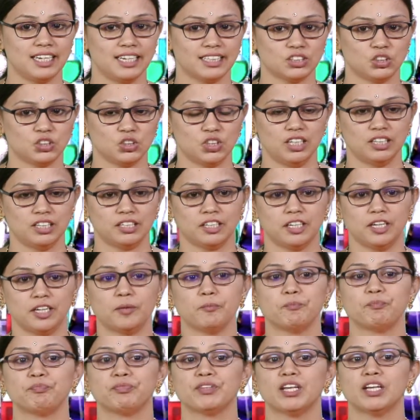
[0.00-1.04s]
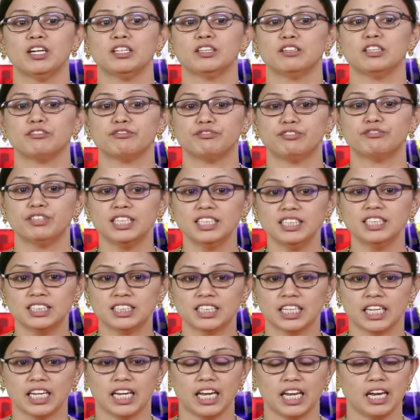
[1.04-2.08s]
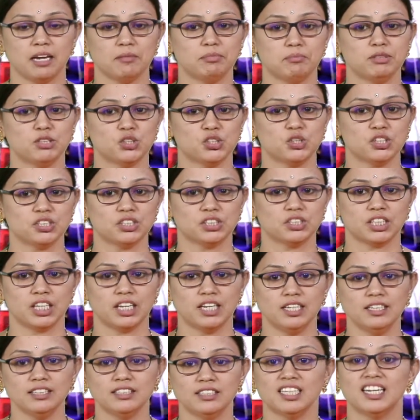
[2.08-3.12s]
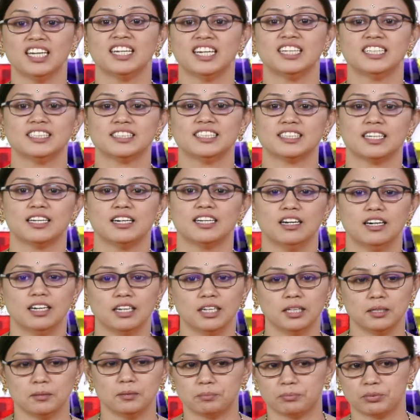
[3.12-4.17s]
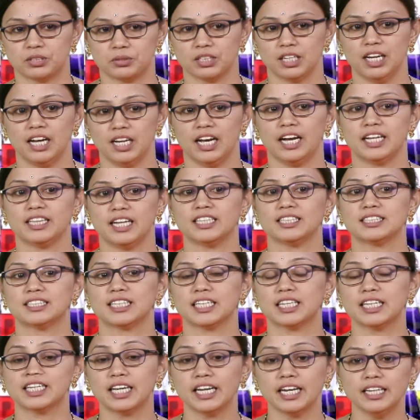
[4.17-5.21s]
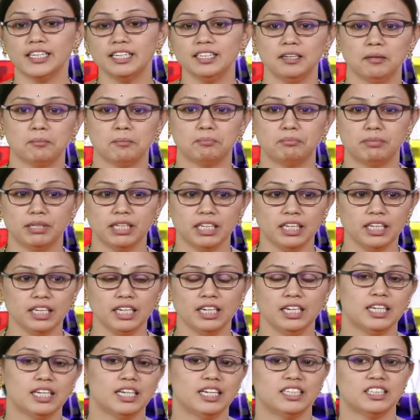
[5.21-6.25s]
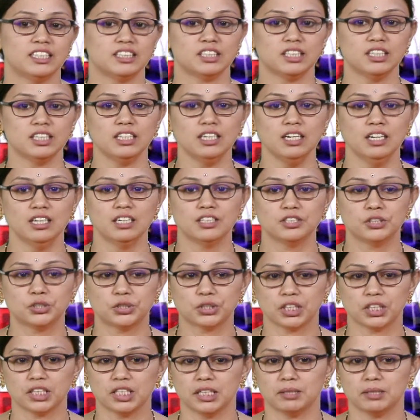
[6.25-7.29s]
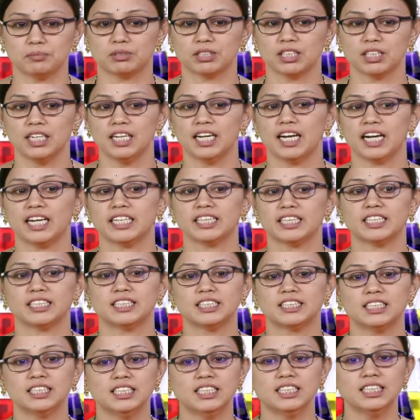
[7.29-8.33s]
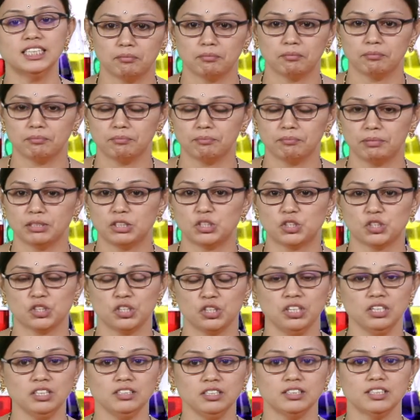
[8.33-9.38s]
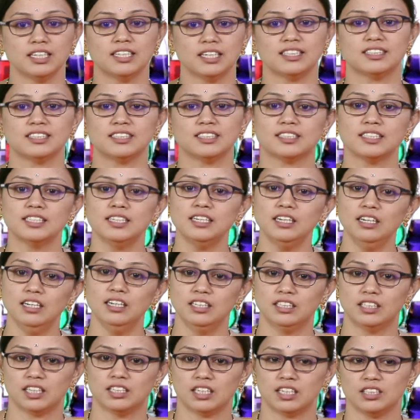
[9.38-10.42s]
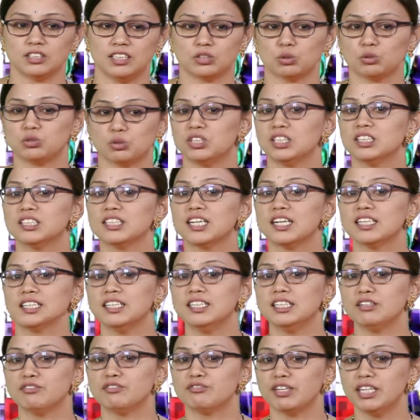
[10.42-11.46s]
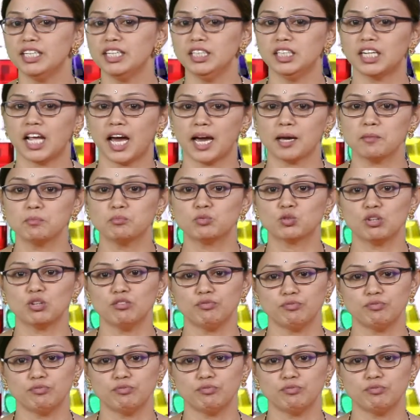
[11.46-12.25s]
children. The first A picture says it is a herbs and the second B it is a shrubs and the third picture it is a tree. So, these are the different types of